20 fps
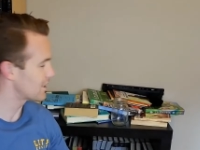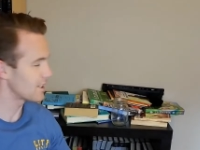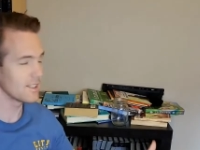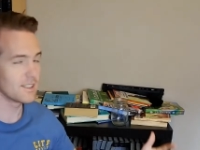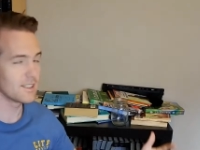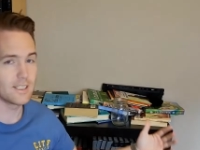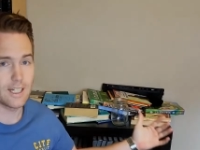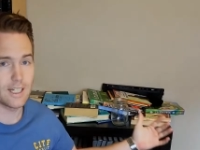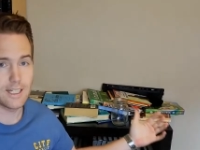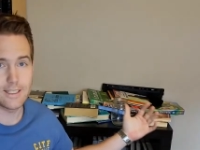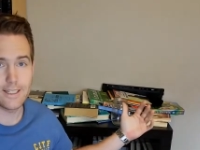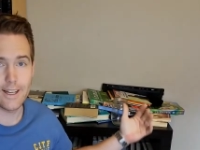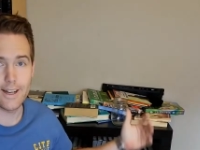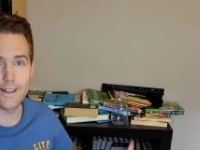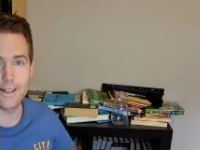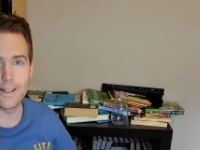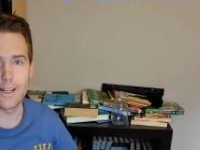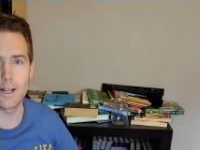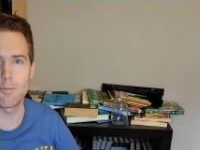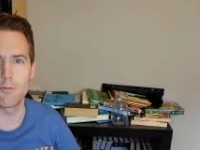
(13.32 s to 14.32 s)
See, I
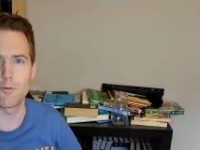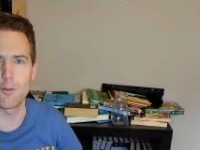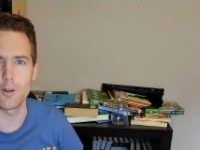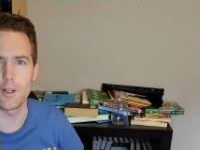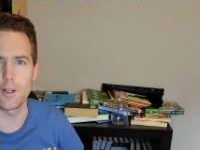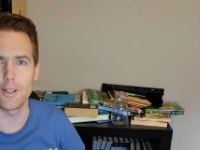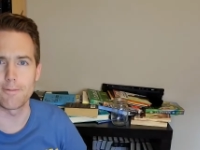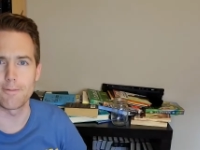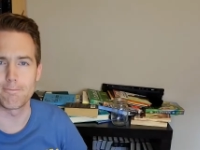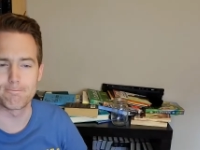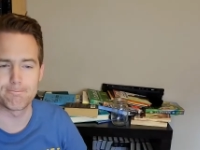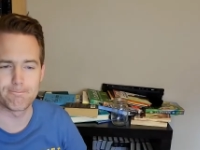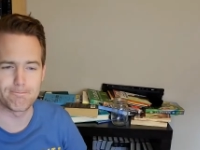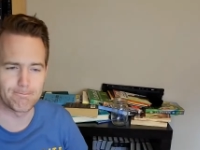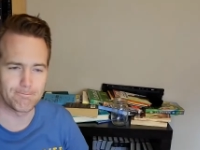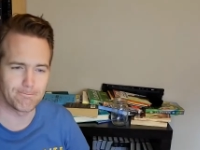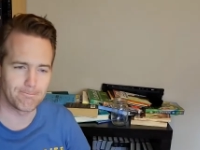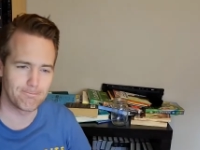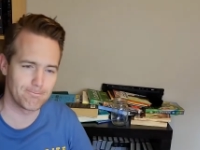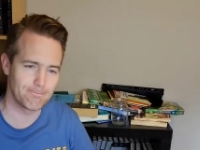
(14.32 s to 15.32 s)
tidied up for
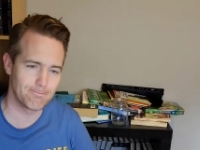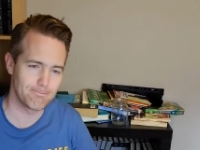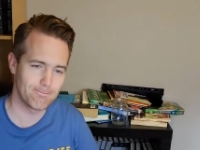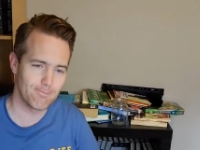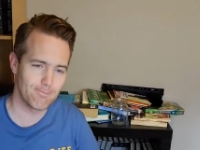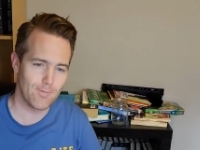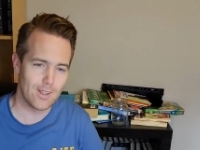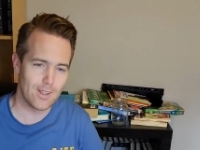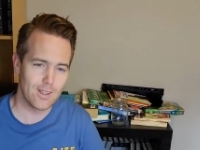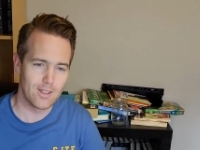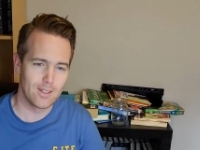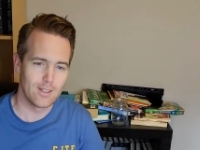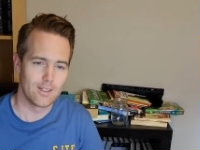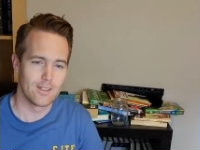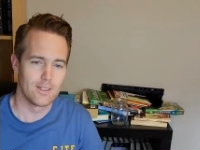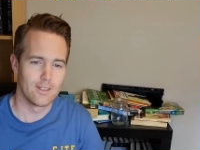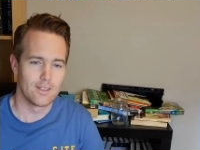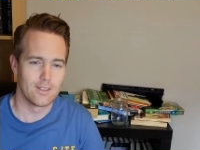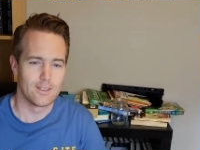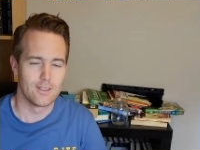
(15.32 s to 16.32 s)
you.
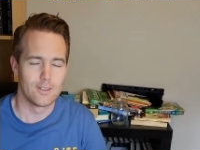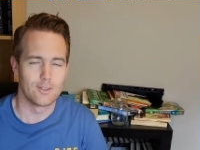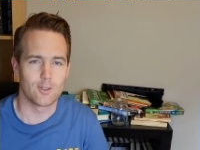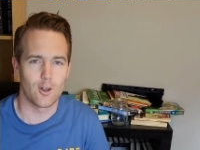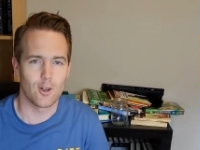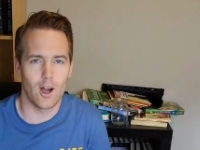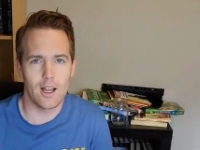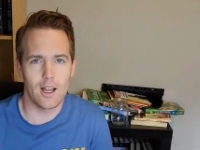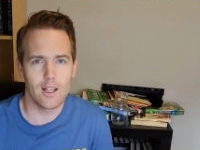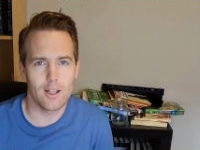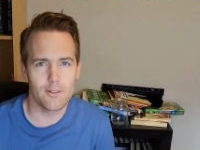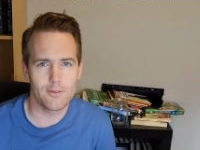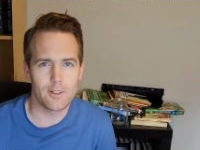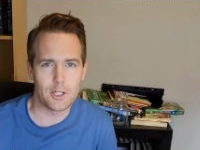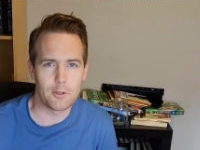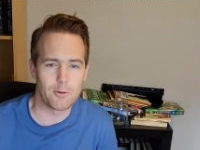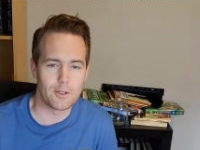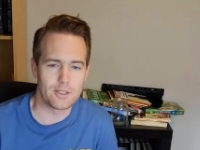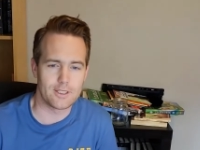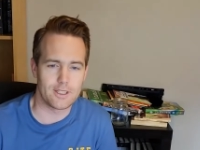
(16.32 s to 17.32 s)
So I love
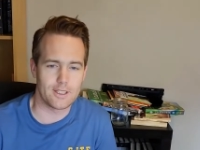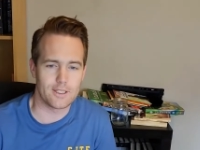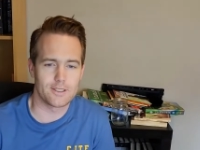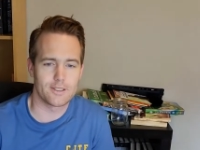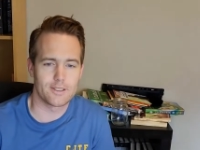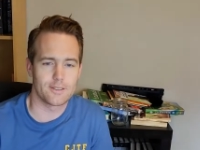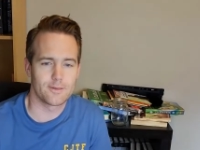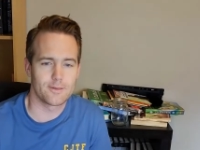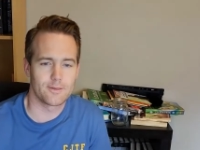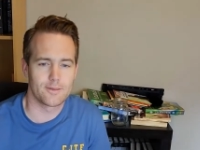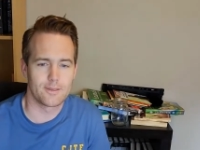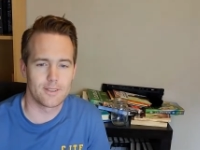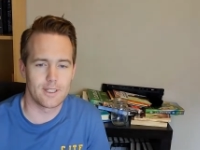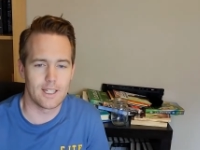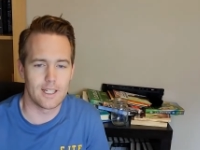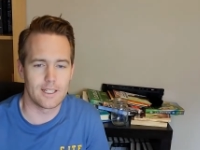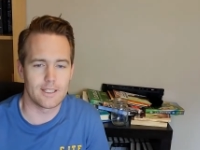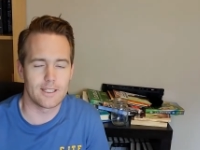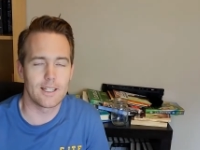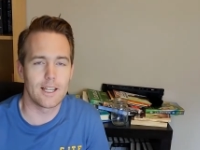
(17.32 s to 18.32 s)
linguistics,
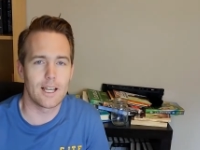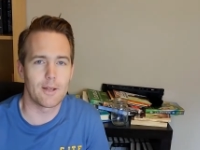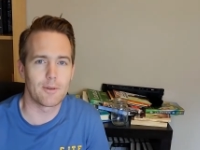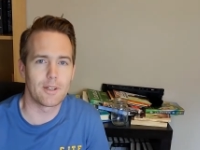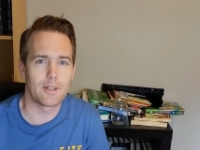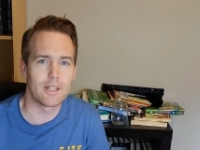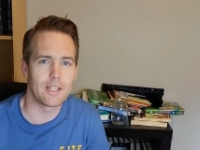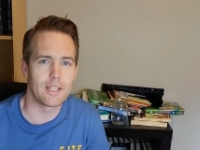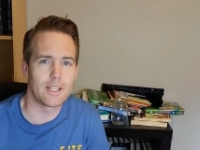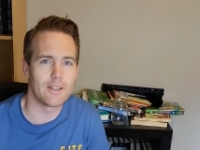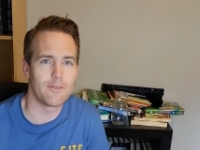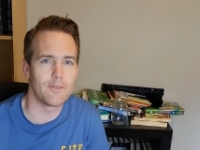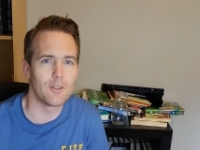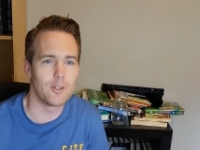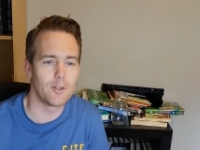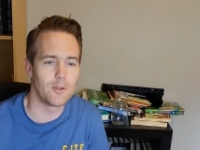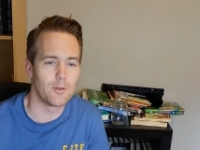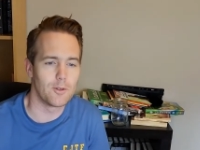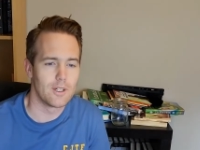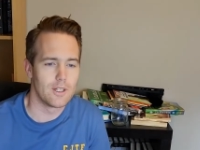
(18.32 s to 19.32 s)
and today I'm going to give
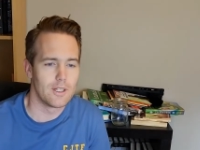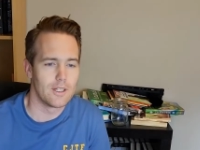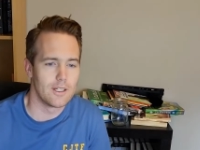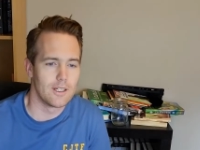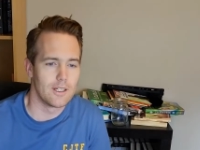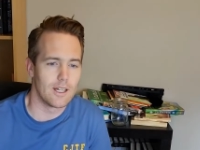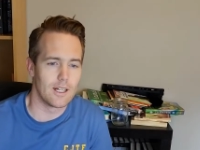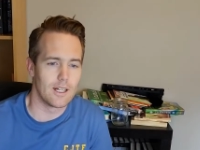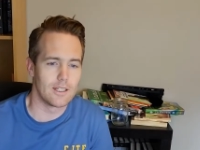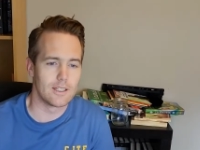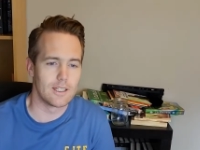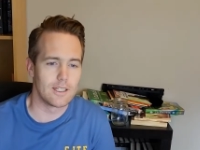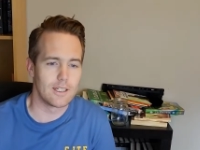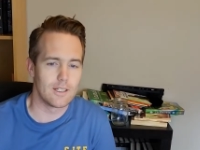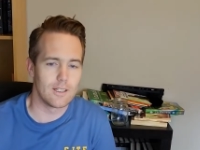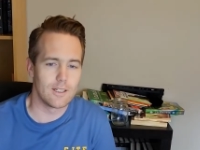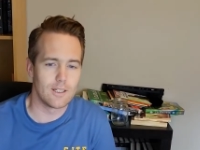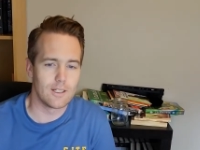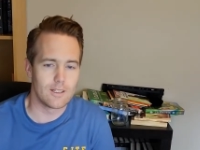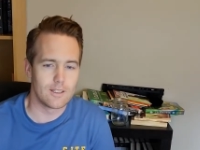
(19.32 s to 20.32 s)
you a
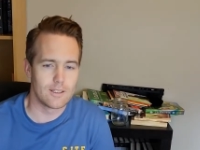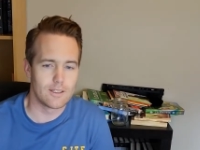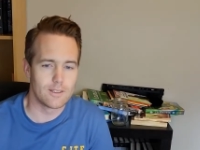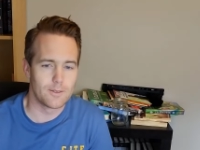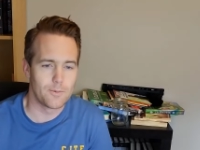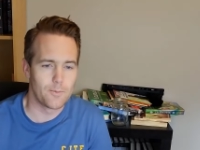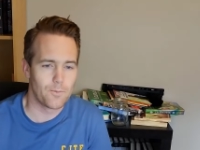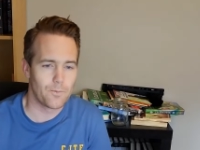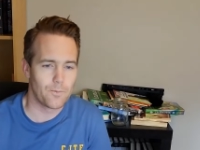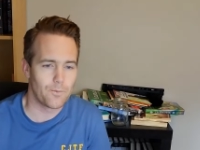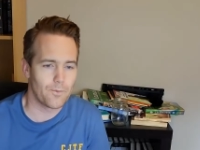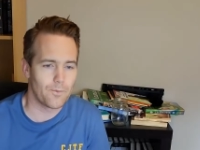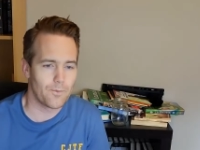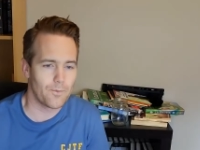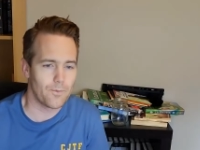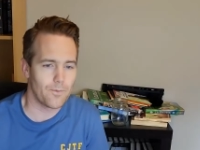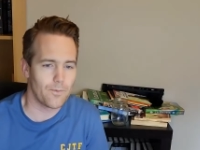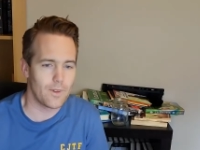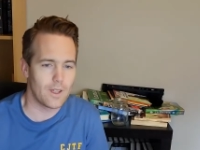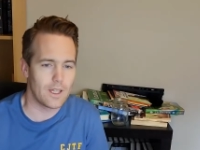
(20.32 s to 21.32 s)
little
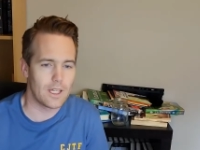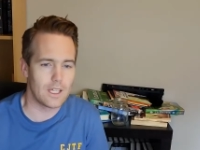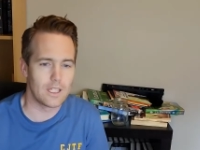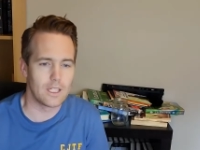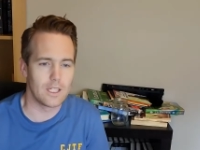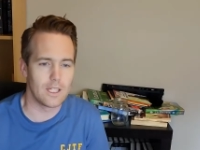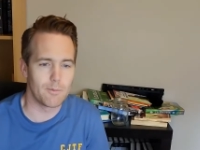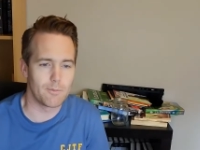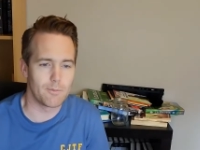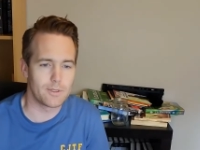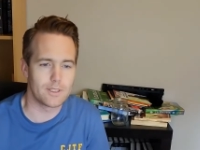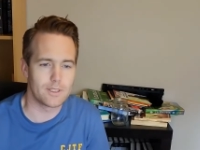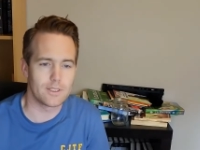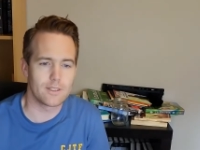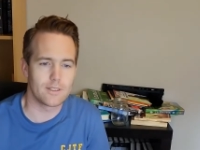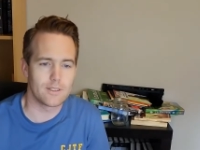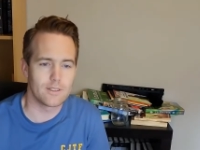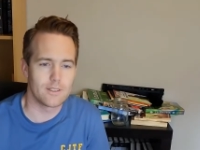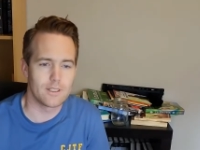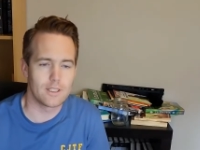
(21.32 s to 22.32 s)
glimpse,
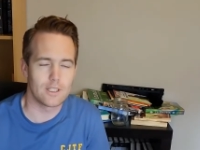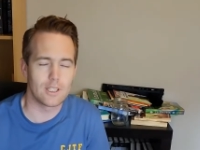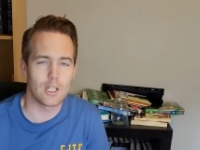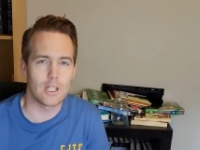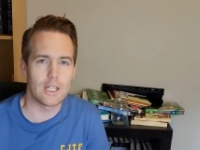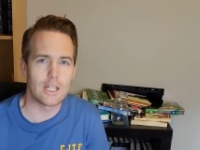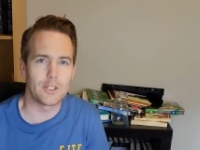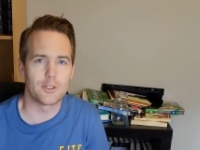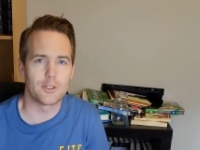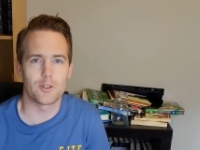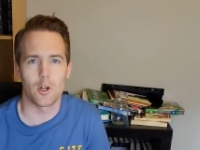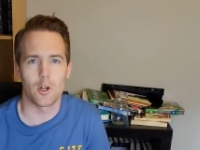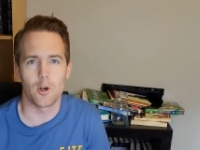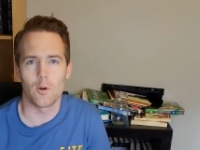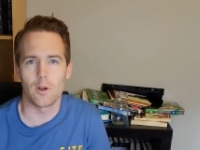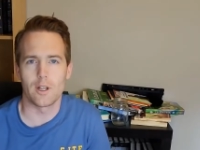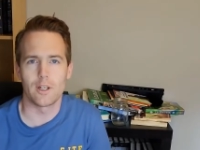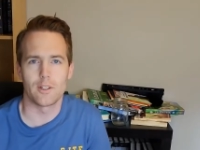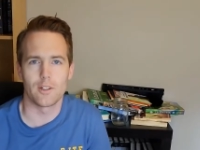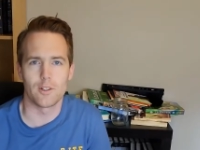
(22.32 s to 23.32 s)
a little intro
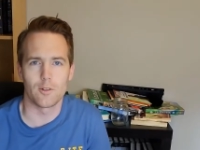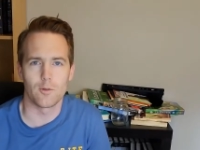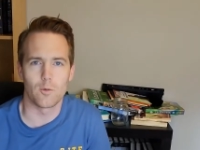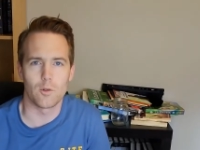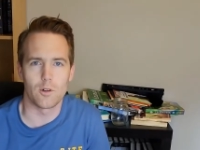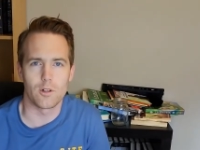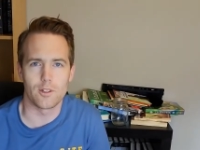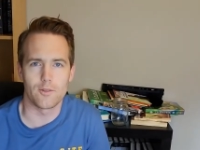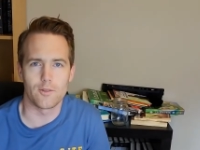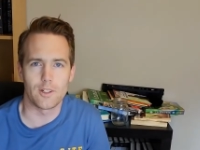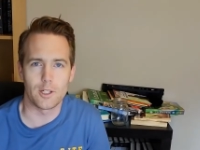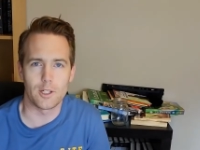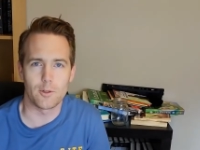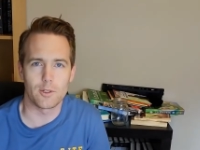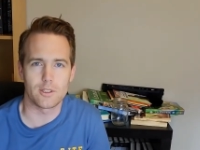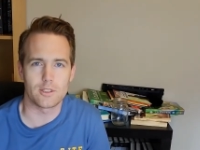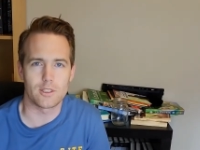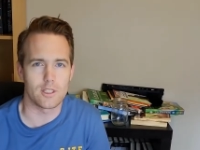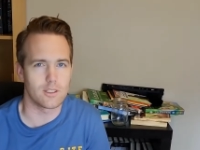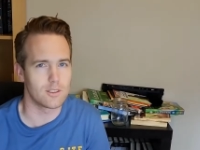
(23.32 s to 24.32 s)
into the world of
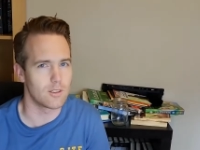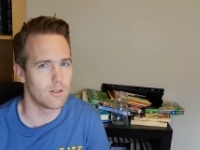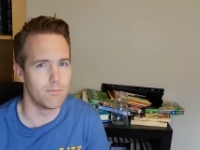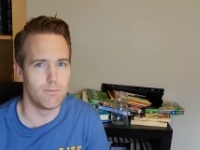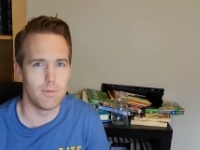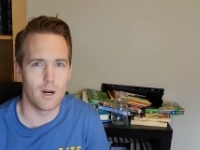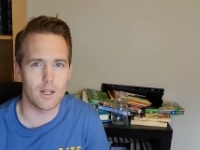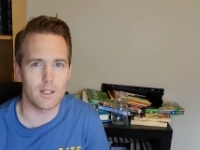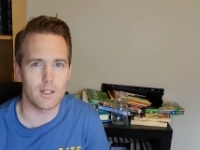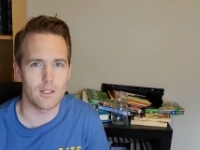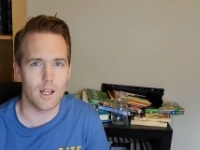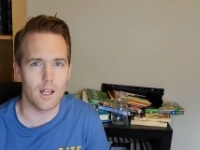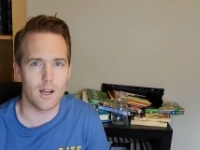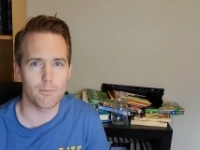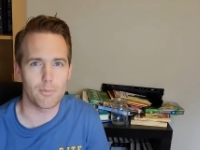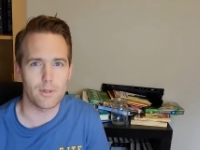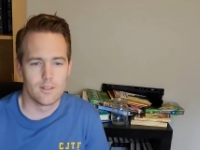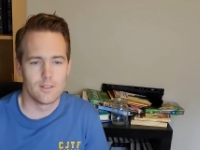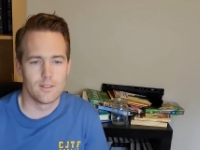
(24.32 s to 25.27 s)
linguistics, so buckle up.